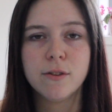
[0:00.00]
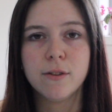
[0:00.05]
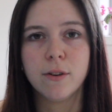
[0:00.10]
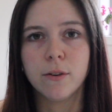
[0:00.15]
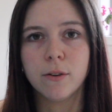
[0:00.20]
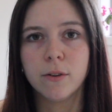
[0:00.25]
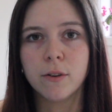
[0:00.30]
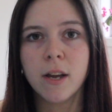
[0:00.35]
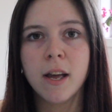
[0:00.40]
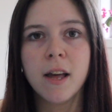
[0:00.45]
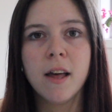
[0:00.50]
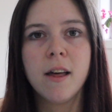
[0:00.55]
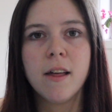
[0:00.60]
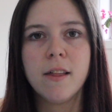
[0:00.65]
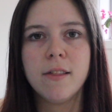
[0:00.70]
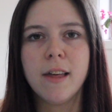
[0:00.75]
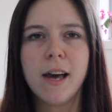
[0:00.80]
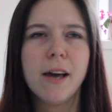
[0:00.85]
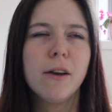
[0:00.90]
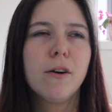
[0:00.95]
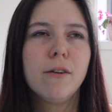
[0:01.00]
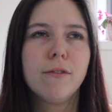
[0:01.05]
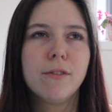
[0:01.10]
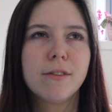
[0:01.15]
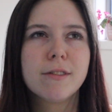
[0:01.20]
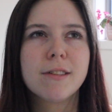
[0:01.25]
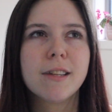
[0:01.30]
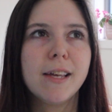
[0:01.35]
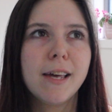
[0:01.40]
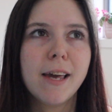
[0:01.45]
So that
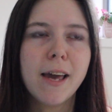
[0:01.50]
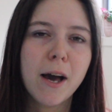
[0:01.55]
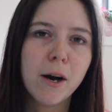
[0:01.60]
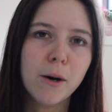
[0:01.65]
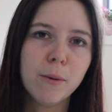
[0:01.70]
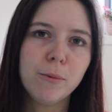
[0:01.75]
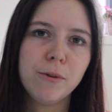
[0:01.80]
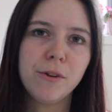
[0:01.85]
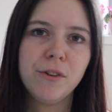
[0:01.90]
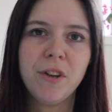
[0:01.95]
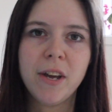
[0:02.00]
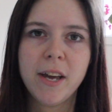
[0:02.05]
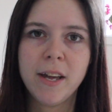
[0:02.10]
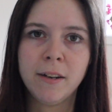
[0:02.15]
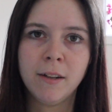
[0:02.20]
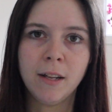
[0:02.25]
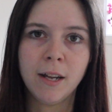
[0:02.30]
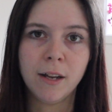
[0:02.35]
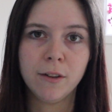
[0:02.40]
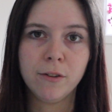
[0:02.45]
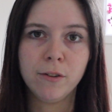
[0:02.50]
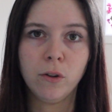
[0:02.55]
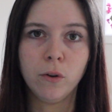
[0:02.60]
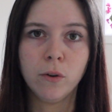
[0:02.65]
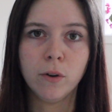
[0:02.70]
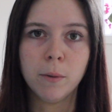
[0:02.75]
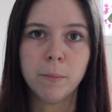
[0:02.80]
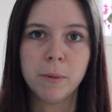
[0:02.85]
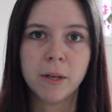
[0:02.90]
obviously helps your tan last longer